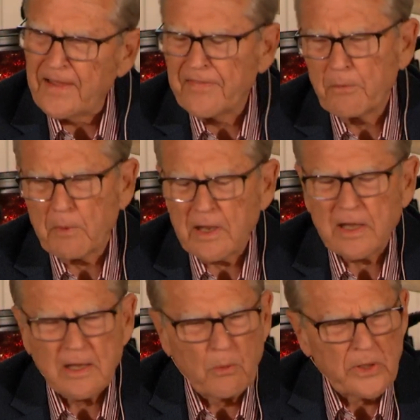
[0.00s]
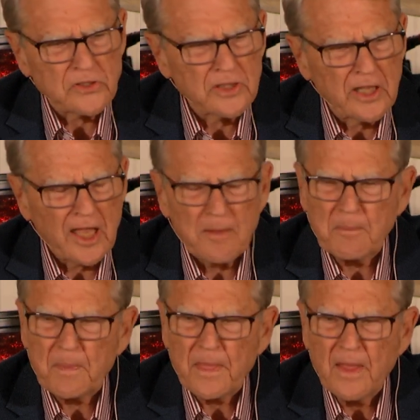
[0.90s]
And the question
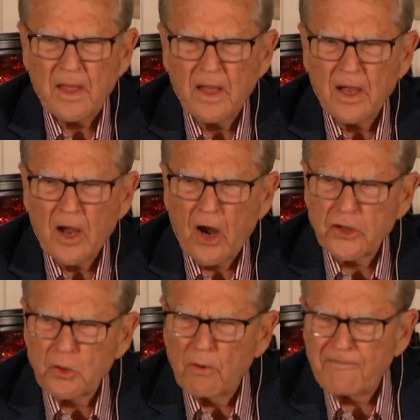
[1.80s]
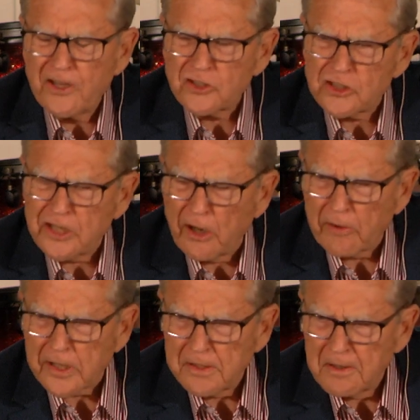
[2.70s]
came Are you a
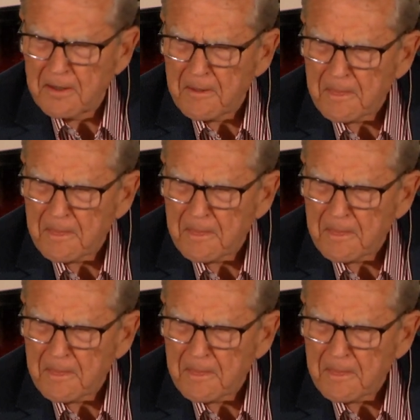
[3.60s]
vegetarian?